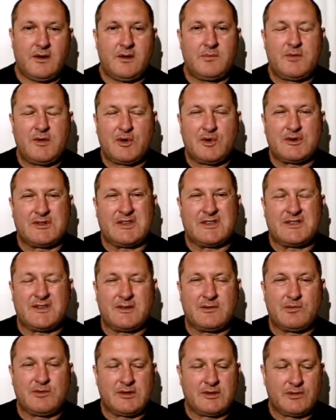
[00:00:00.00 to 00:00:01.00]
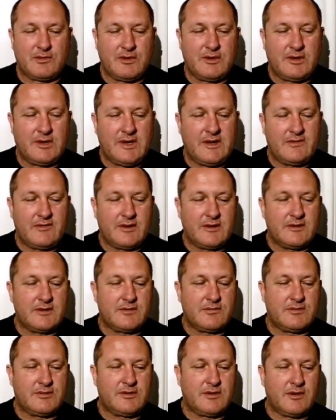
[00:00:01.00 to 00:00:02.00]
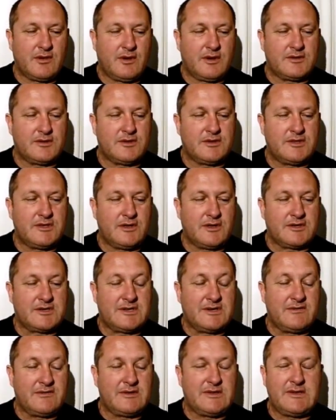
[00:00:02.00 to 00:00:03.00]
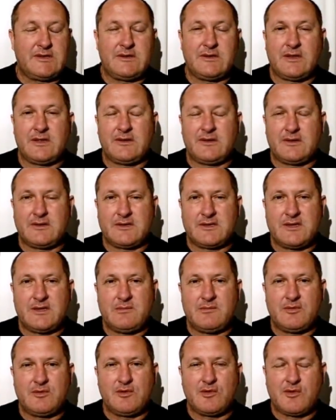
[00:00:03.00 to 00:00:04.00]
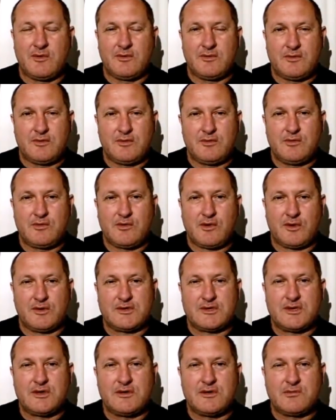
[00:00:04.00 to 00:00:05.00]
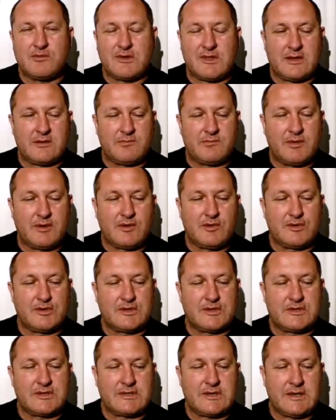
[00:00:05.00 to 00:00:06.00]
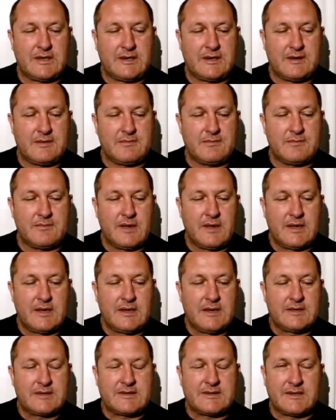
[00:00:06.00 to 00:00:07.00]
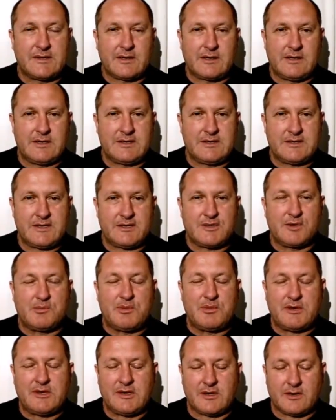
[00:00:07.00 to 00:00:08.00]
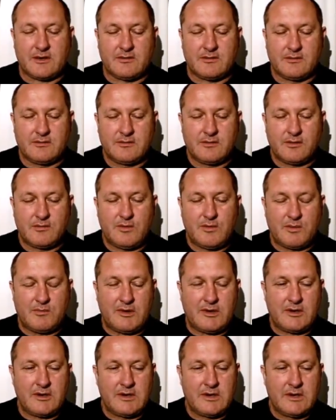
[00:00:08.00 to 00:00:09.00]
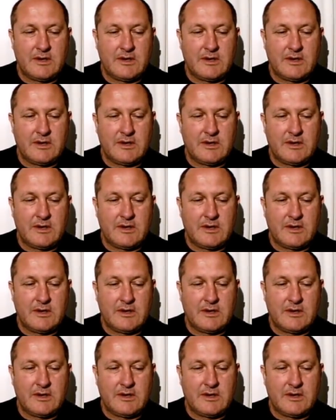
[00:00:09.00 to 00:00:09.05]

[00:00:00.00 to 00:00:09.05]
because I sit with real evidence with regards to CR17. They didn't seem too concerned with that, because Cyril is a superhero, remember?